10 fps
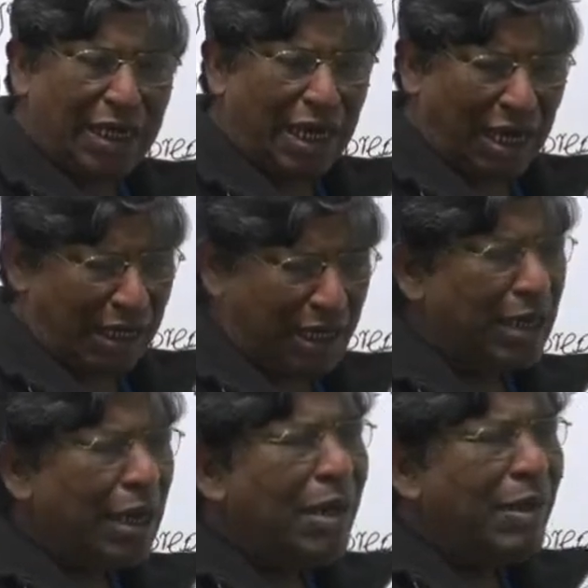and
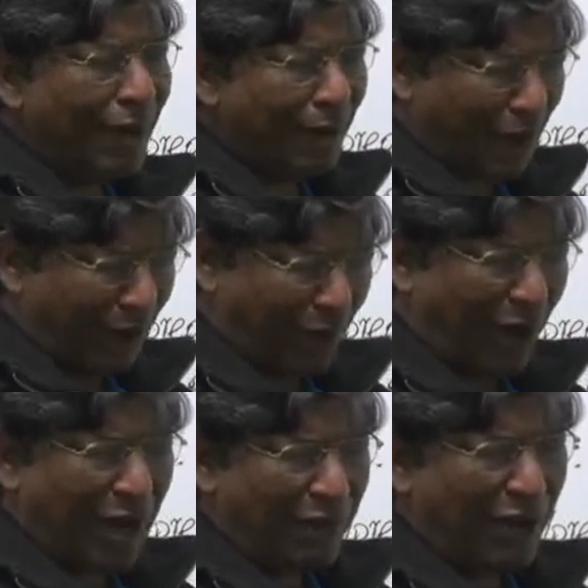a
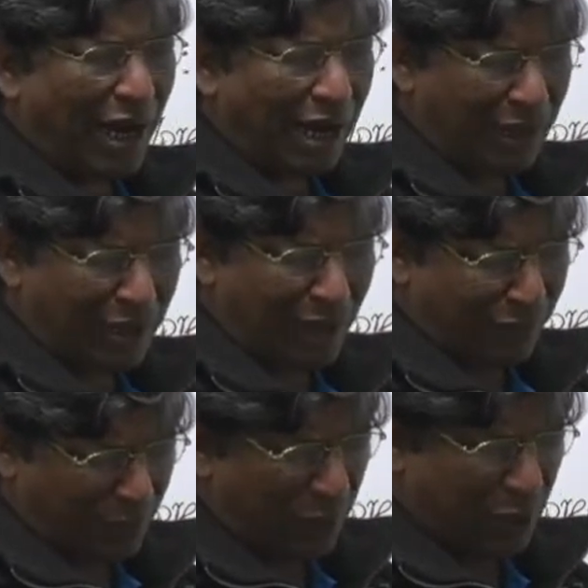verb and a
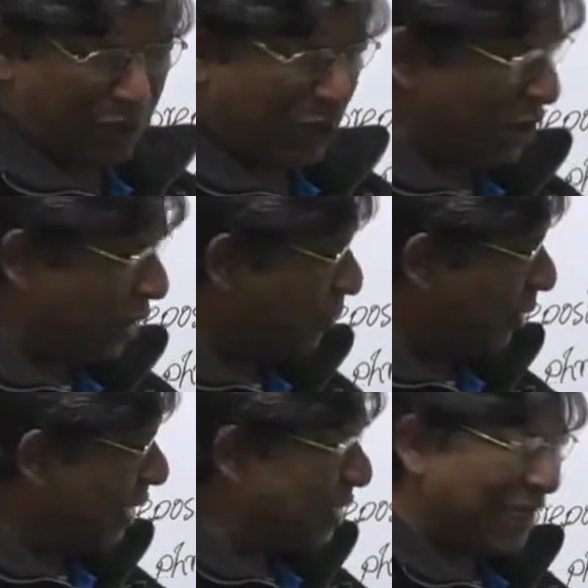preposition
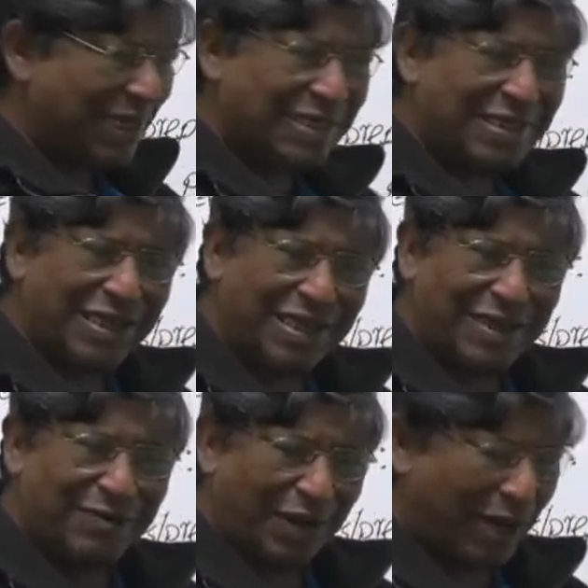makes a
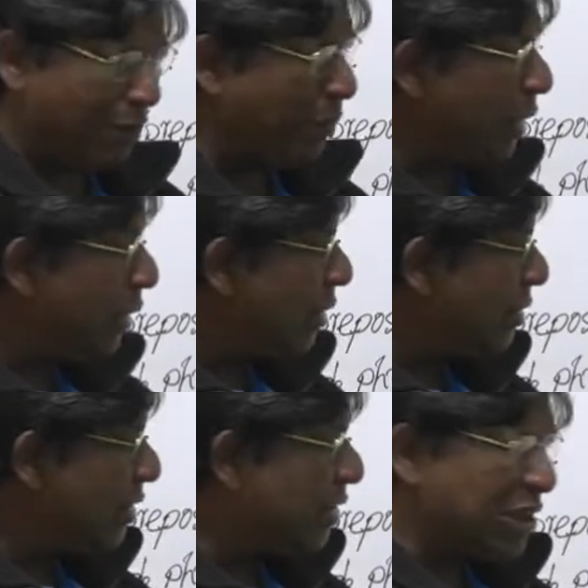single verb,
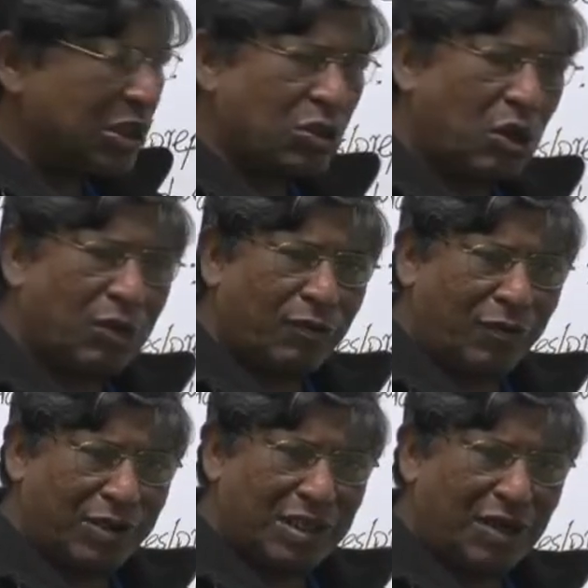this is called
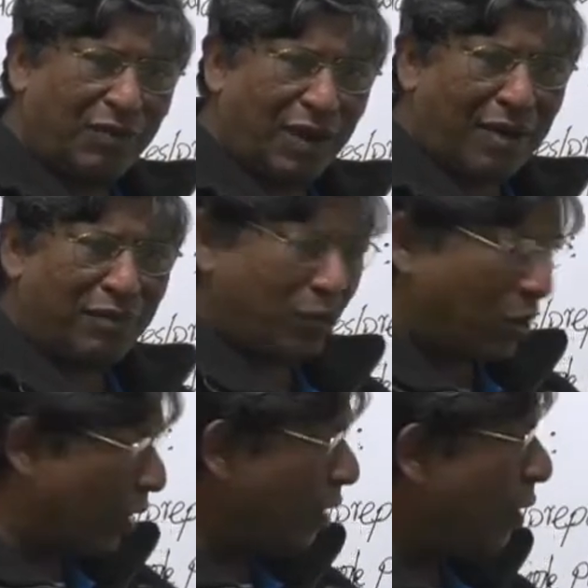phrasal verb or